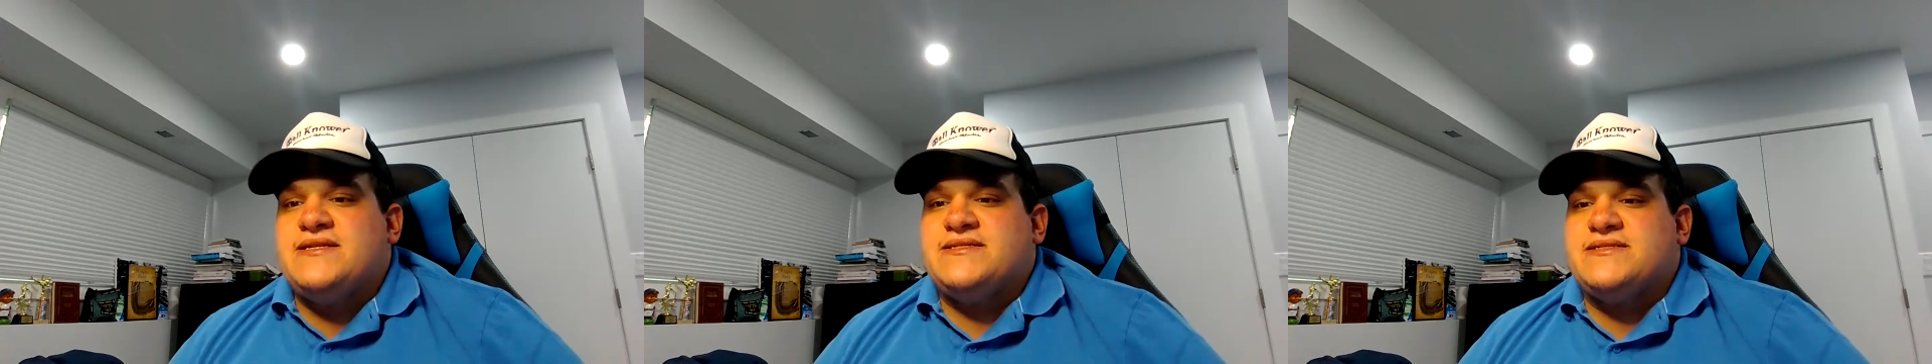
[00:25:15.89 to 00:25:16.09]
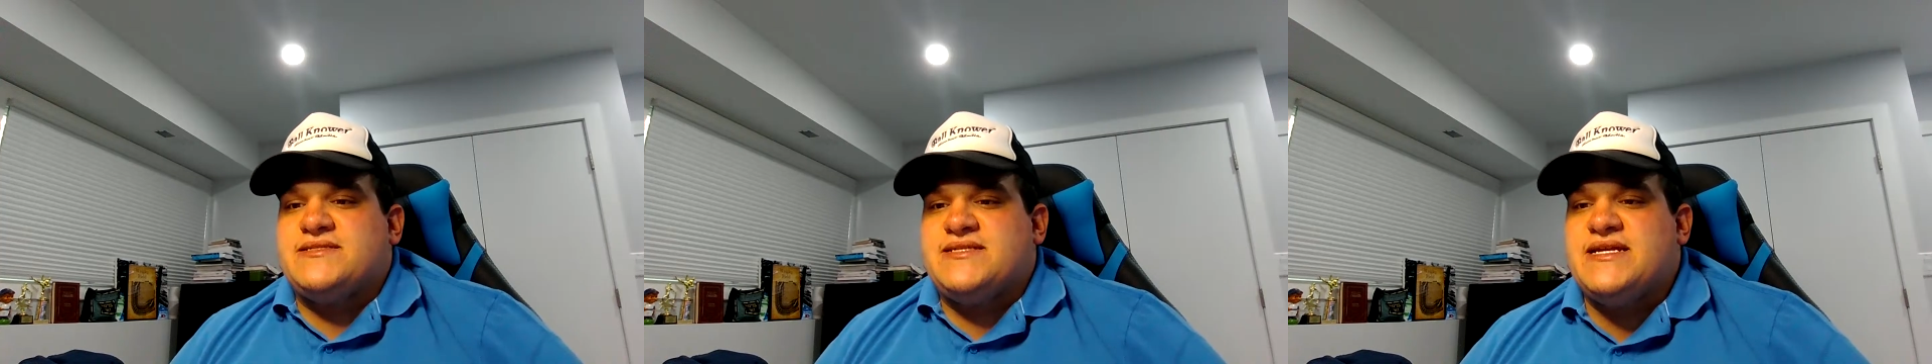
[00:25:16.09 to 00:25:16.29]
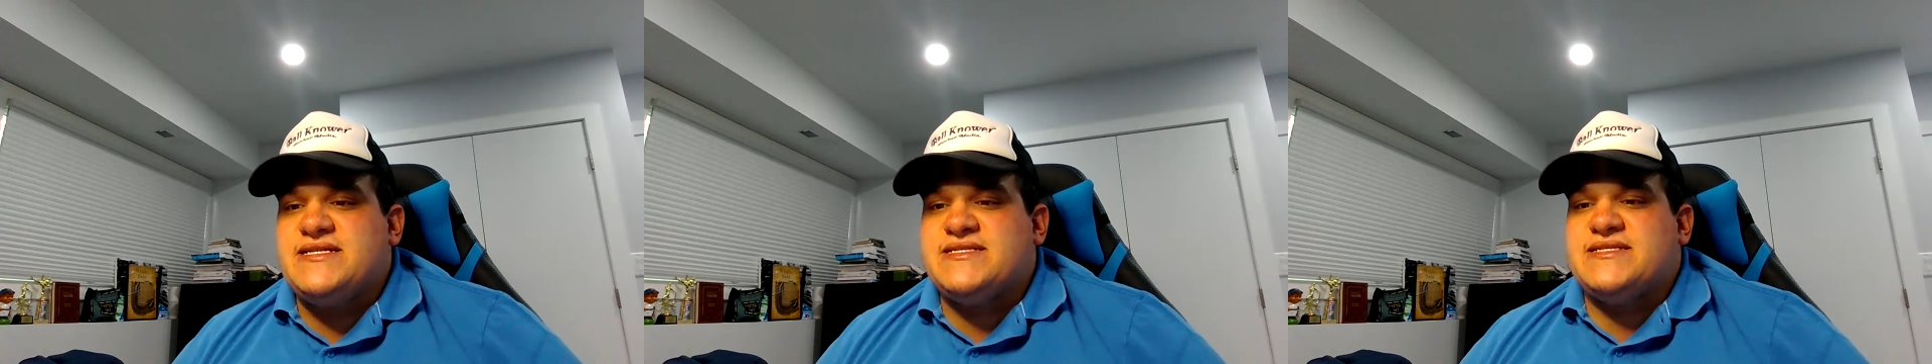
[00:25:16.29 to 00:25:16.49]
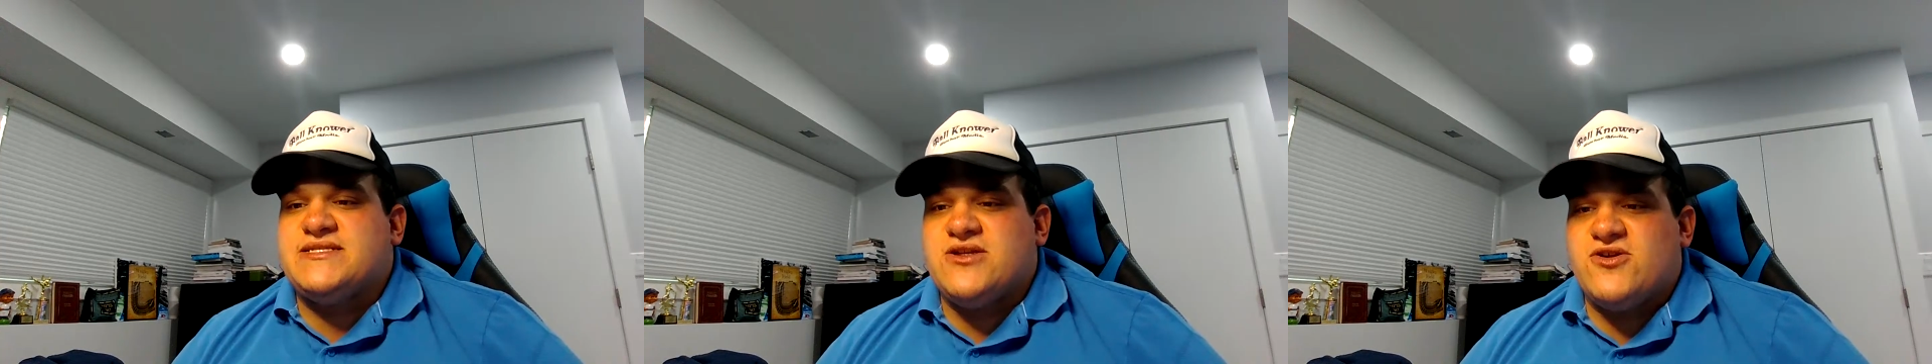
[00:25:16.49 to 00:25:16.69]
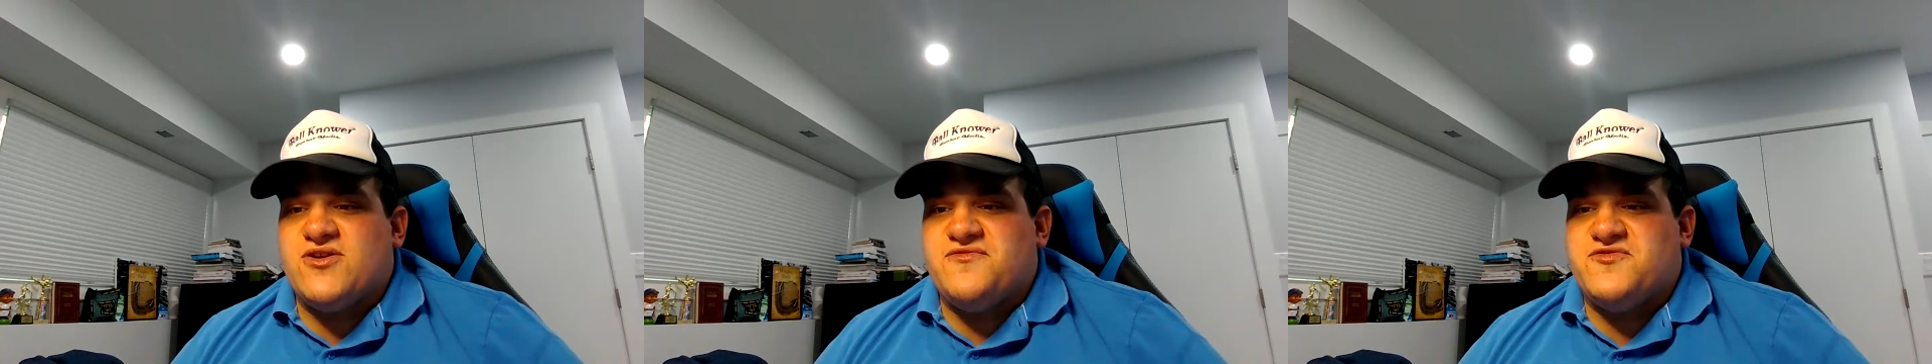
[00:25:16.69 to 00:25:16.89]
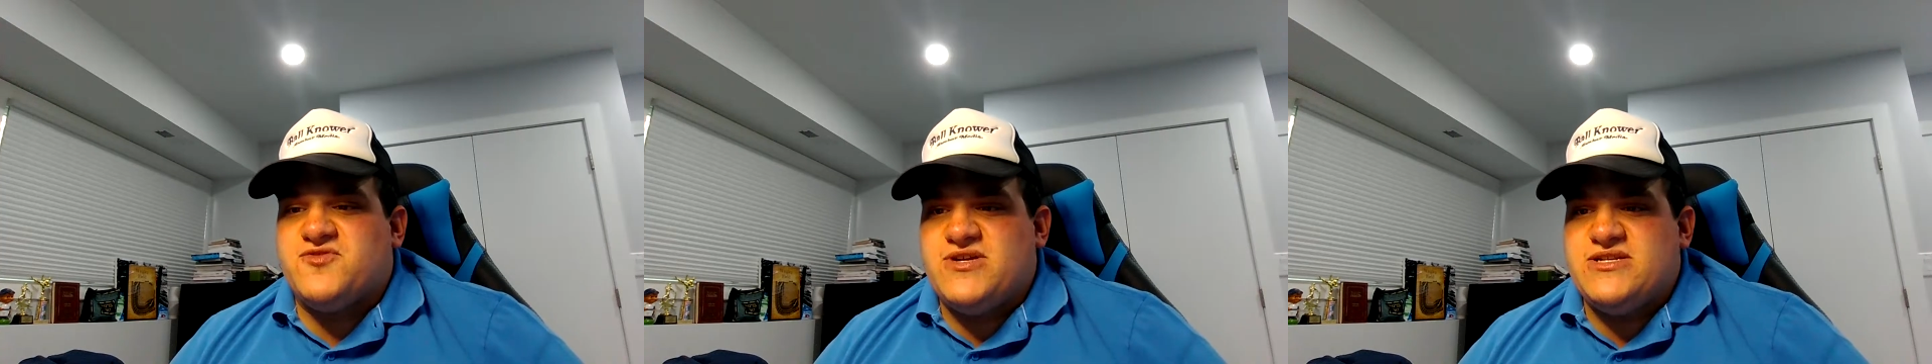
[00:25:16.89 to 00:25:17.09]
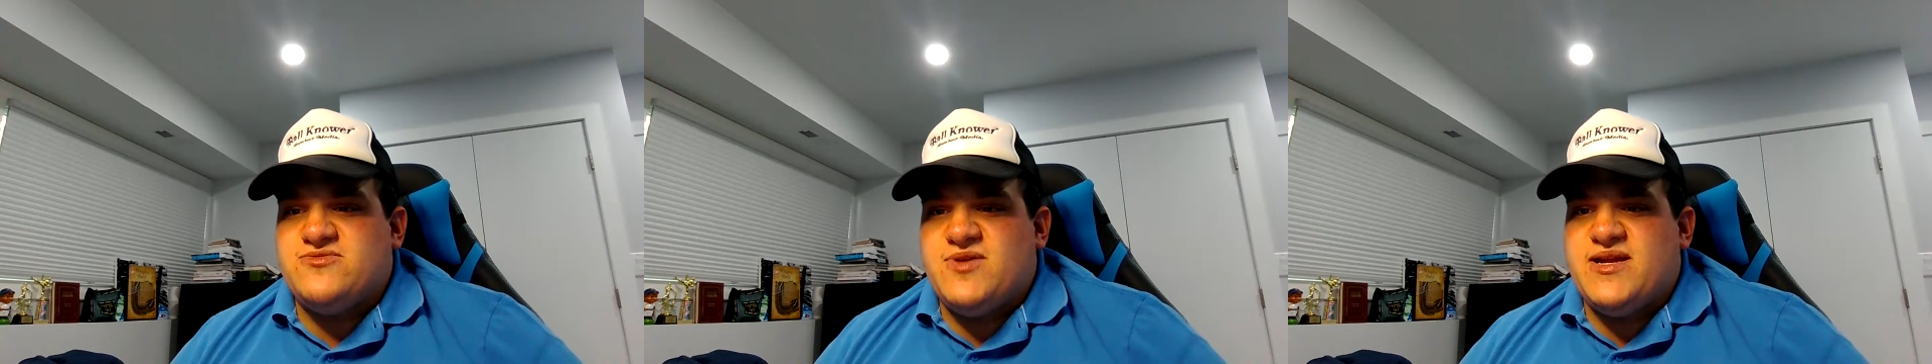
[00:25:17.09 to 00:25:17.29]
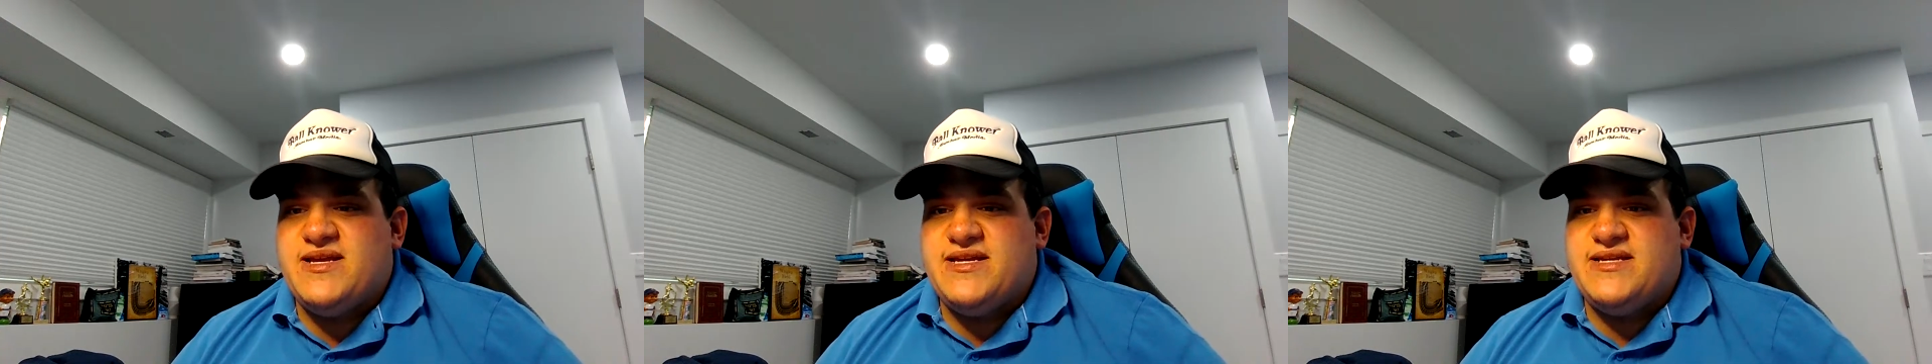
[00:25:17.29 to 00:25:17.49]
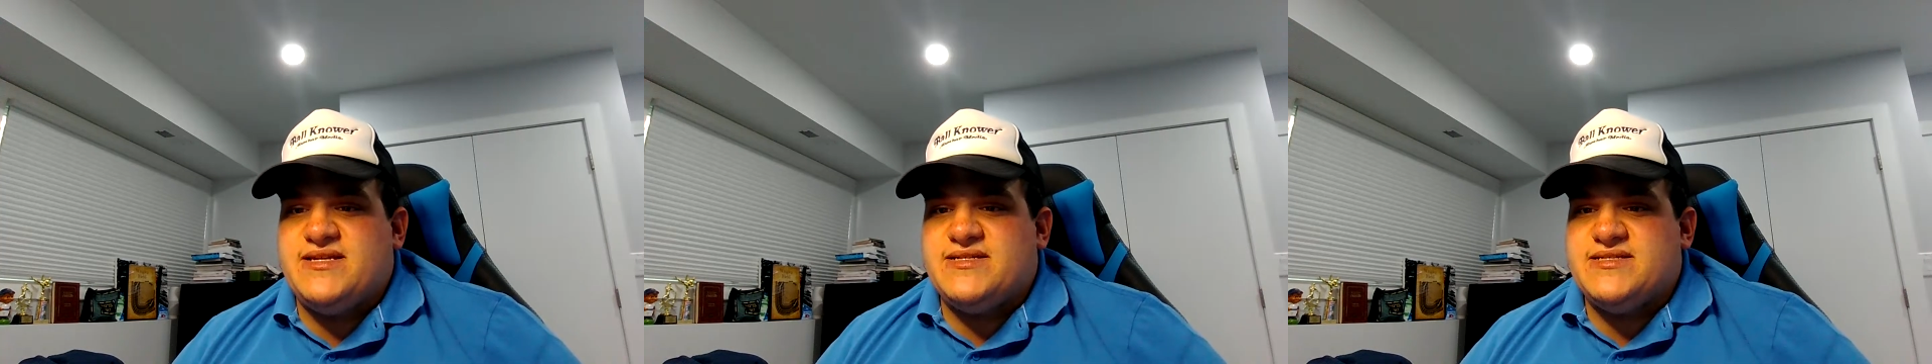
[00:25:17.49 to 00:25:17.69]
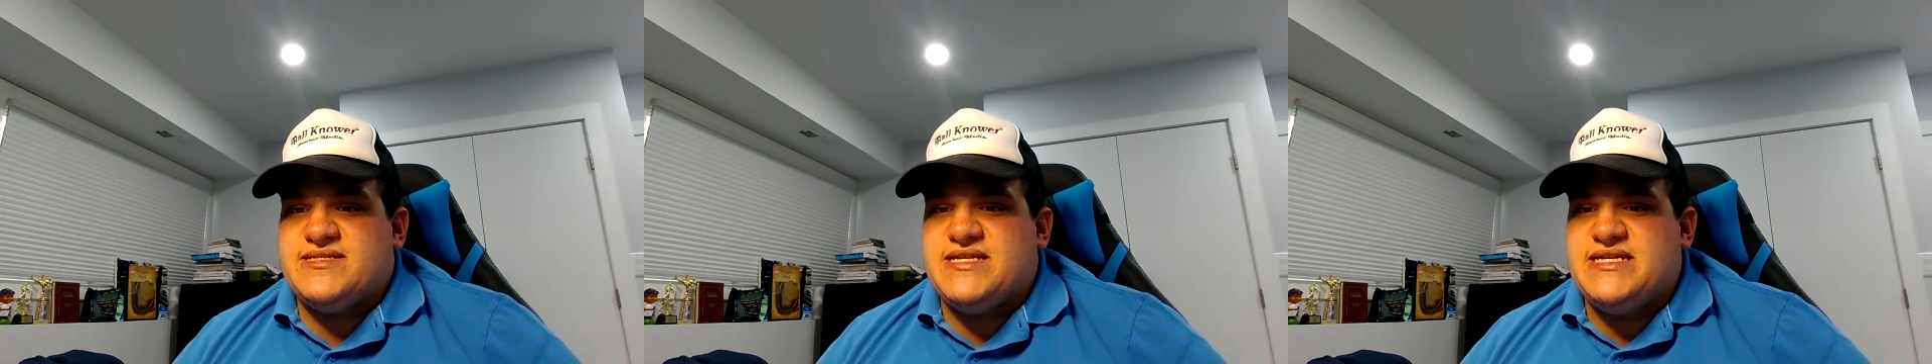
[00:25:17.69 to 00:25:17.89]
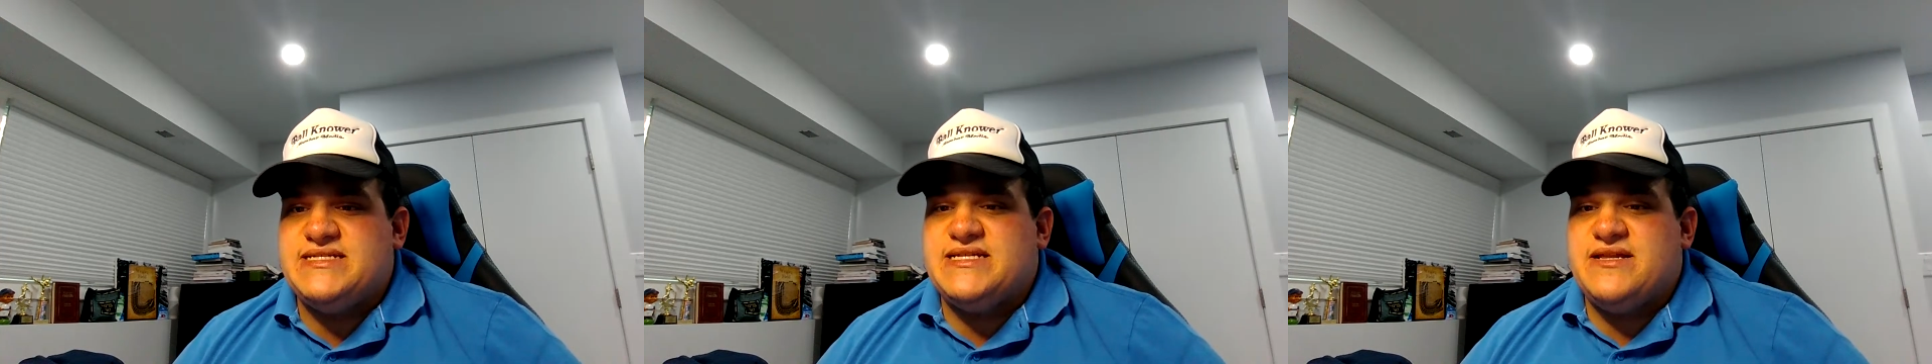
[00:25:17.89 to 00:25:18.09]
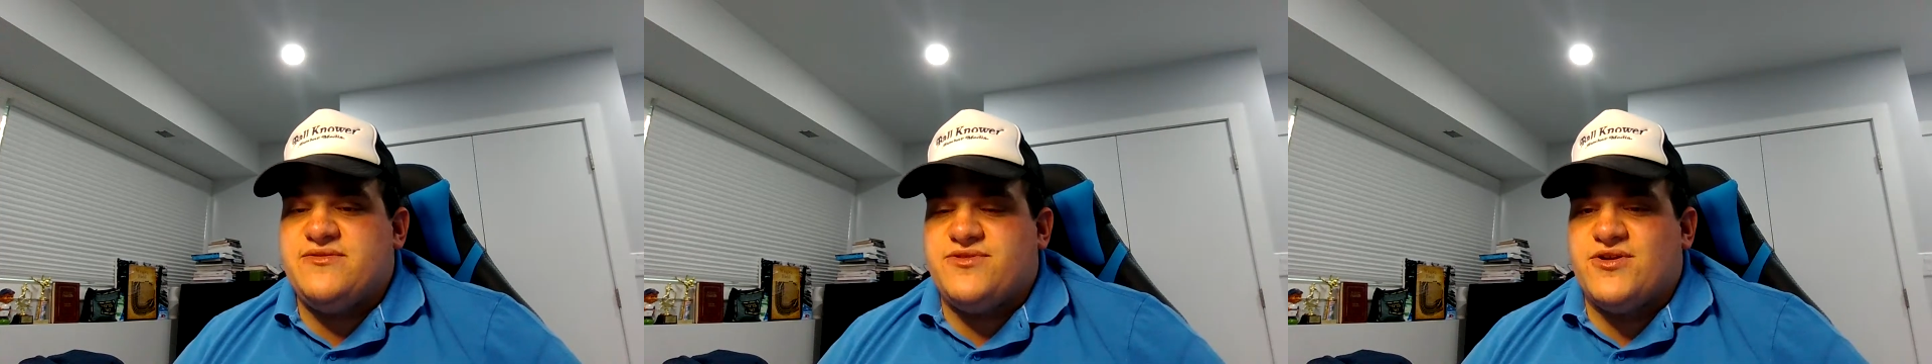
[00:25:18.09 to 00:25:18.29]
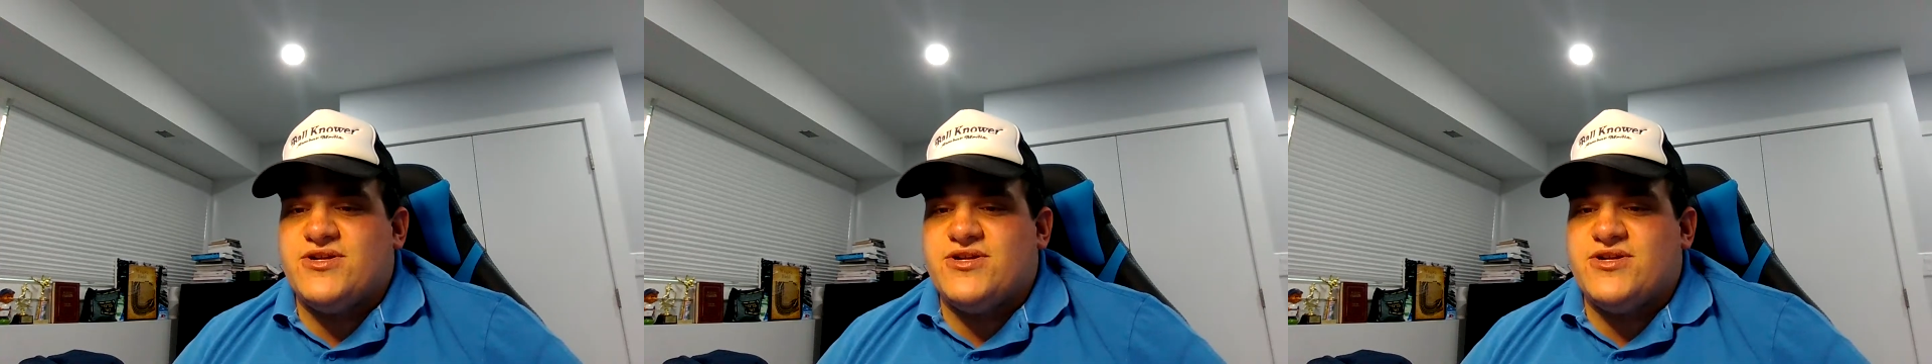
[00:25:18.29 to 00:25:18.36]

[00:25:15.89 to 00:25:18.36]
since the start of 2020 season,